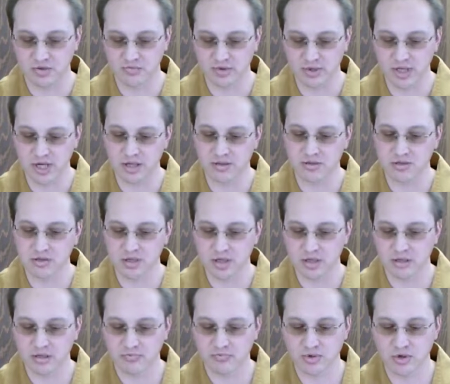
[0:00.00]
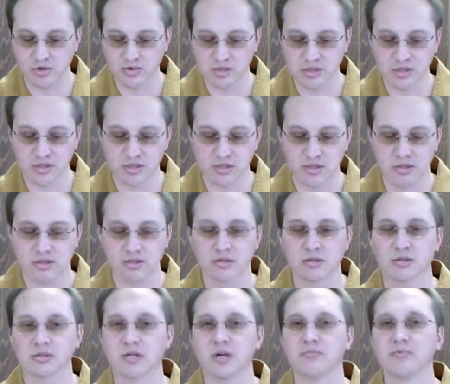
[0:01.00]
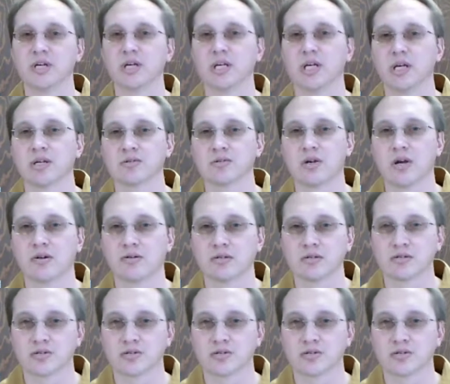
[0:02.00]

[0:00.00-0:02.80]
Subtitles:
but now they're trying to approach this subject and try to